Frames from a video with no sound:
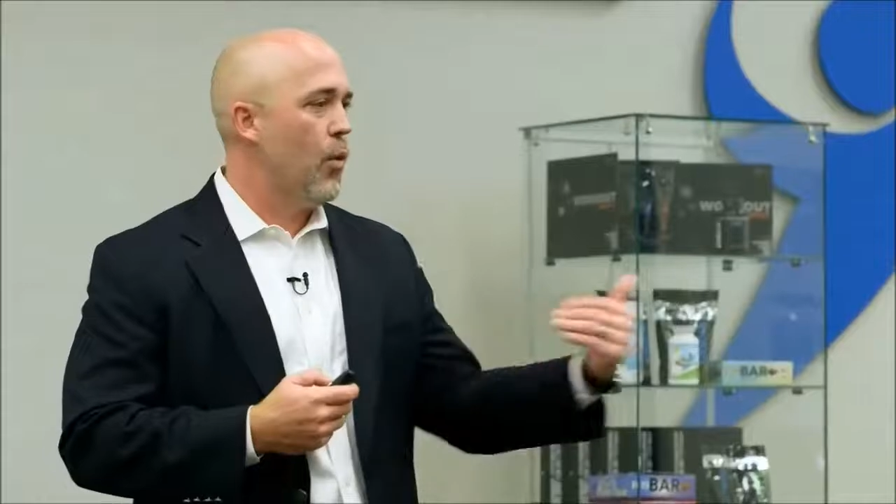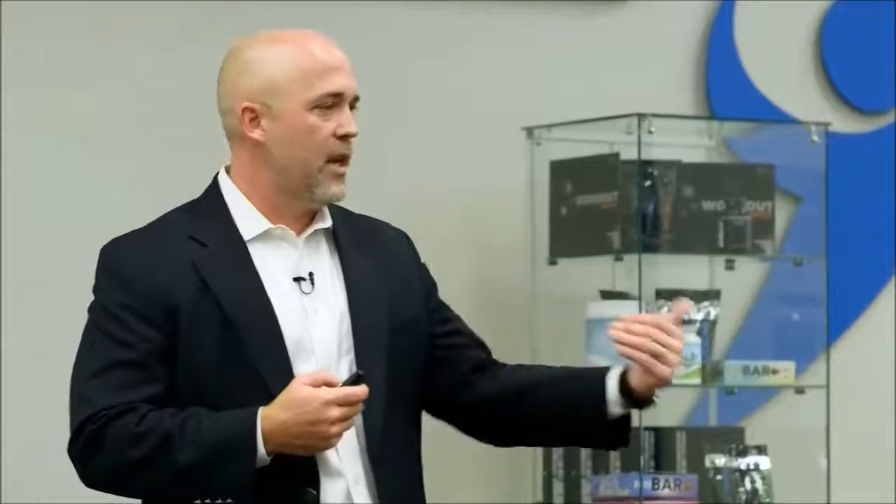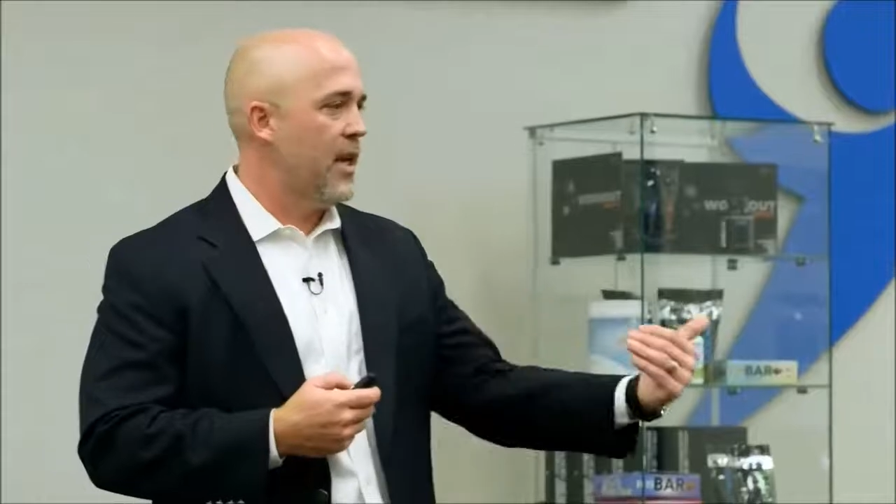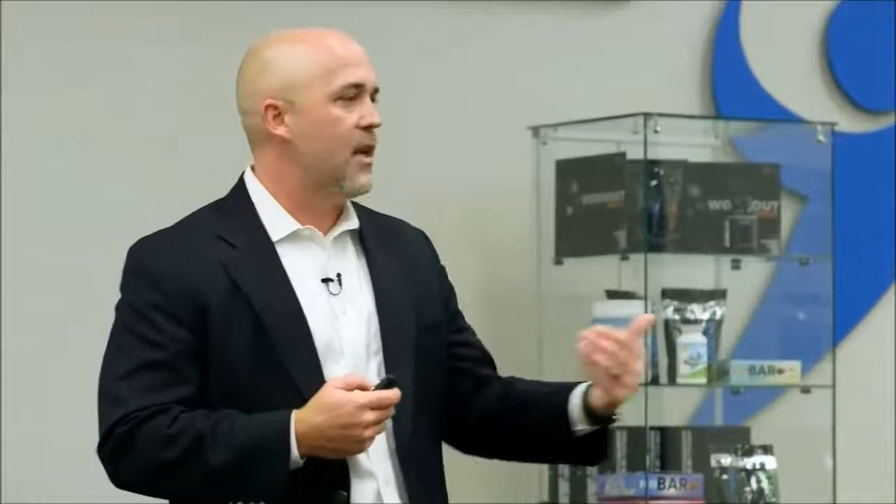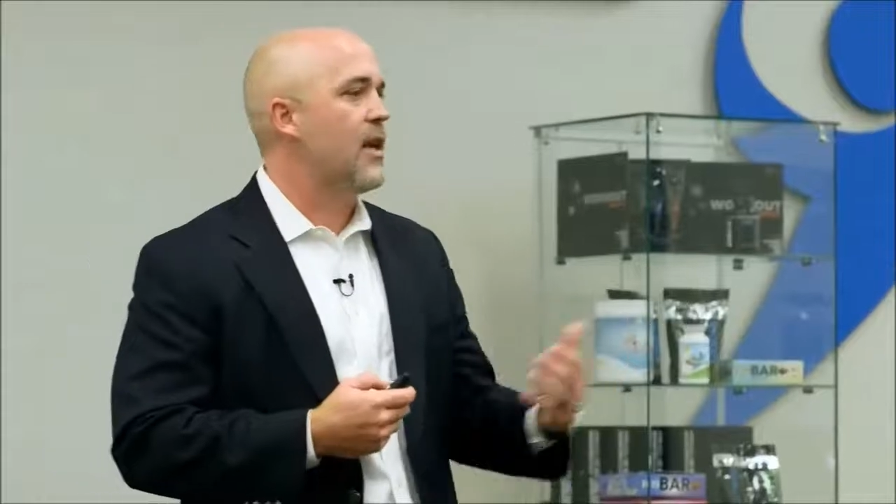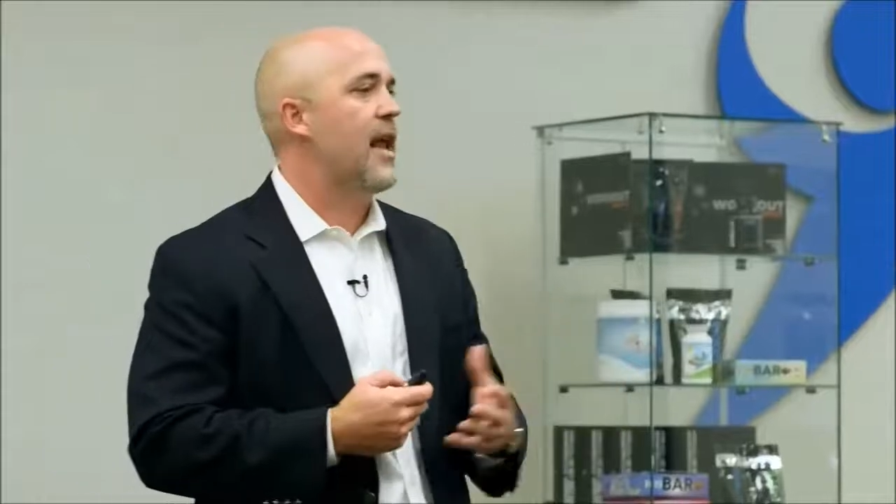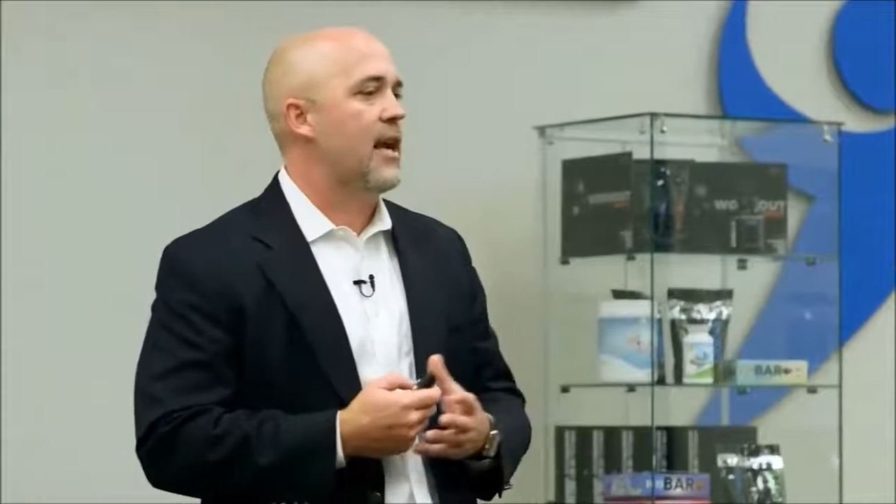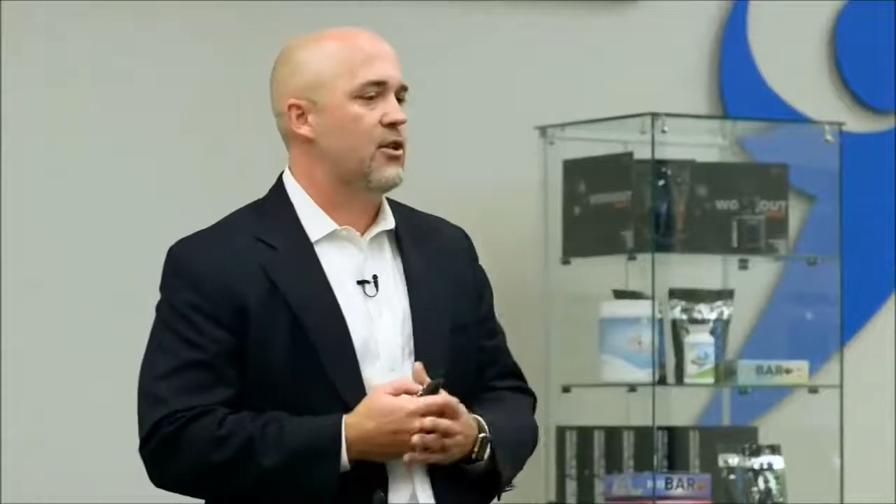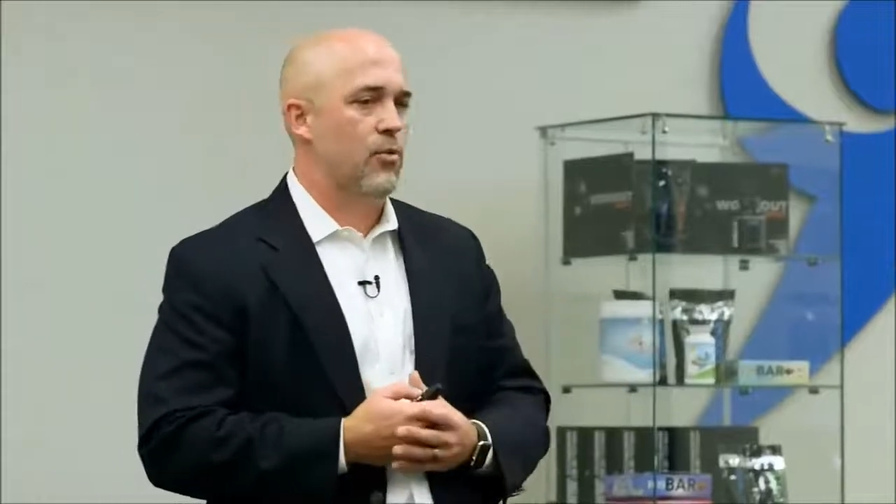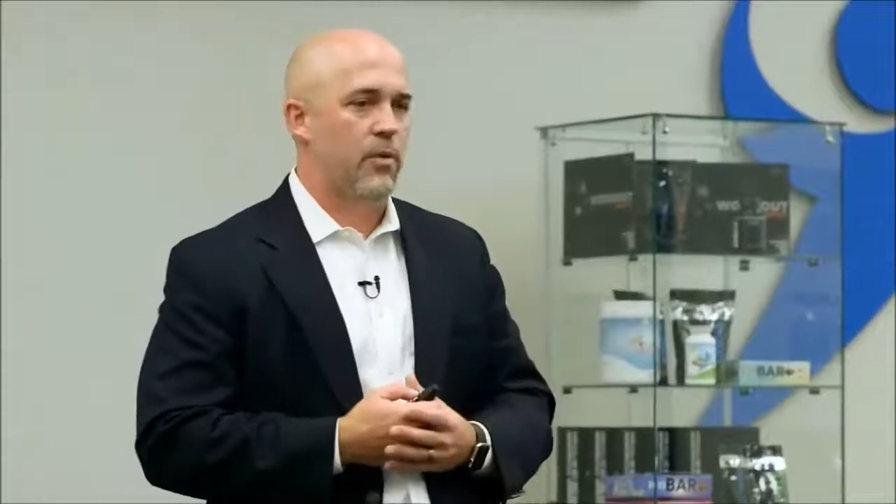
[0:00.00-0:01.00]
we can
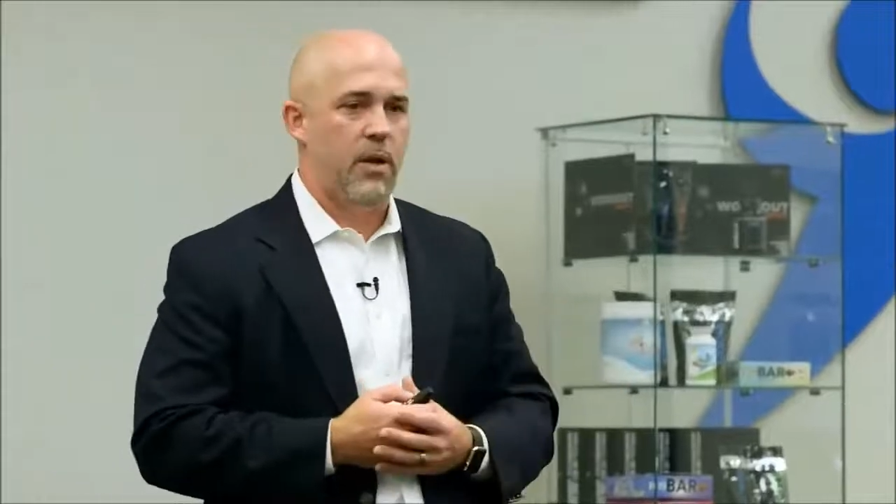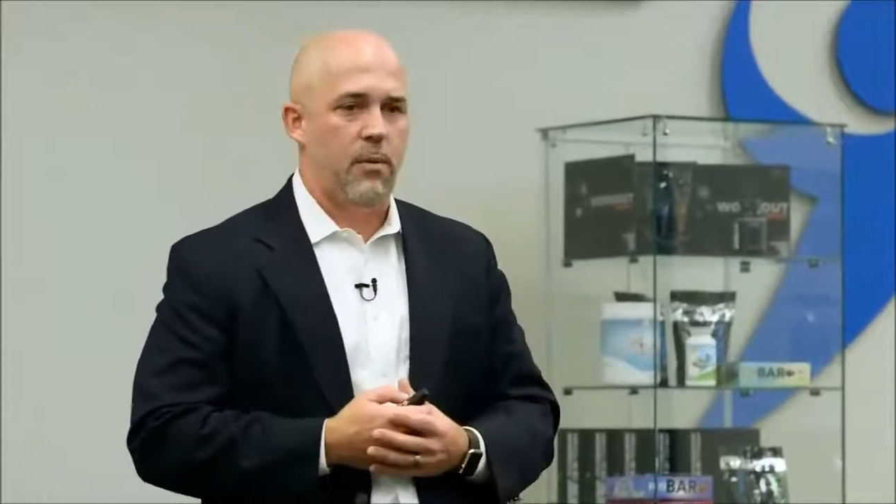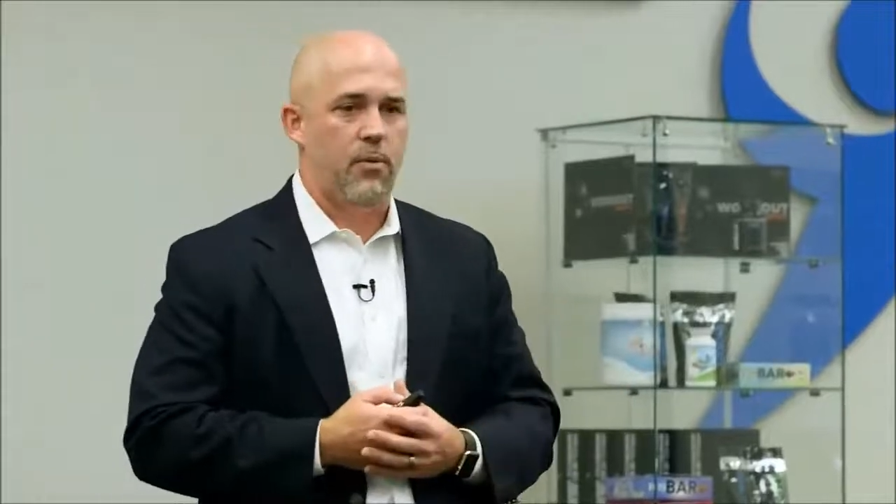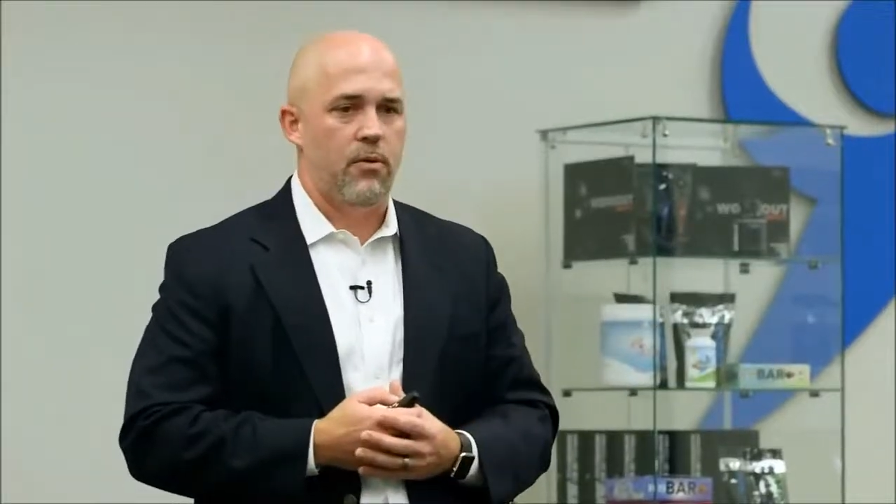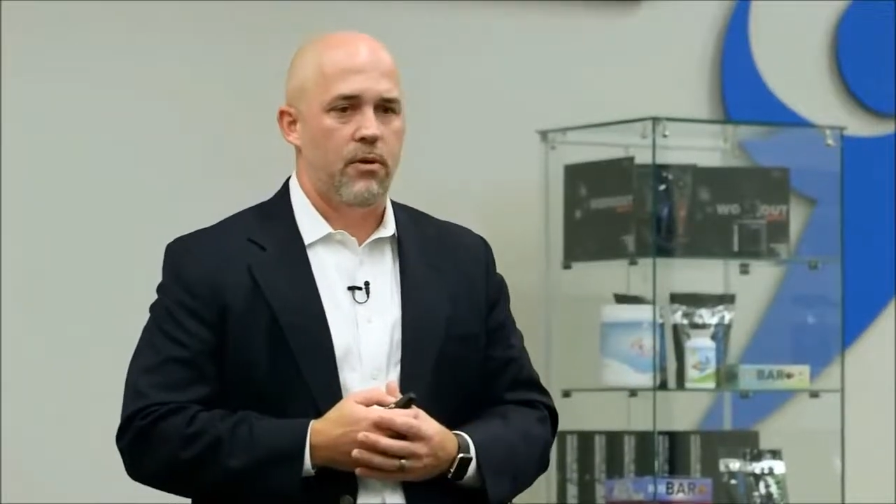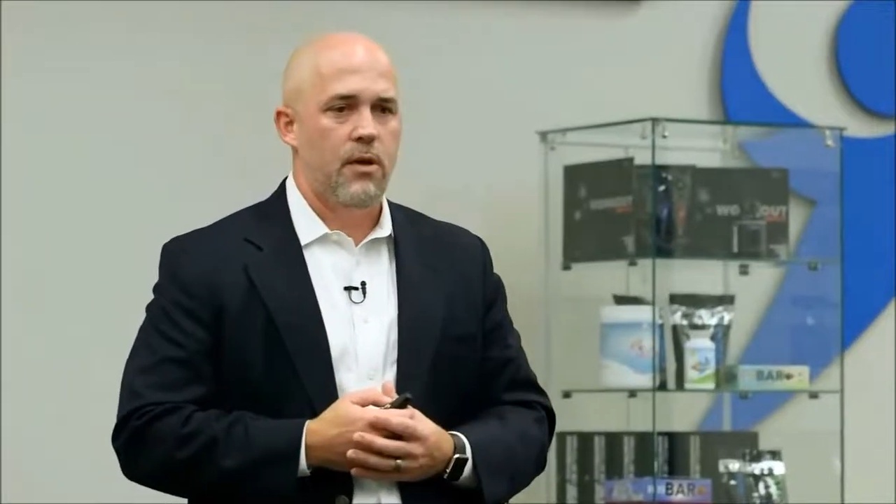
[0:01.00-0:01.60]
connect you with people.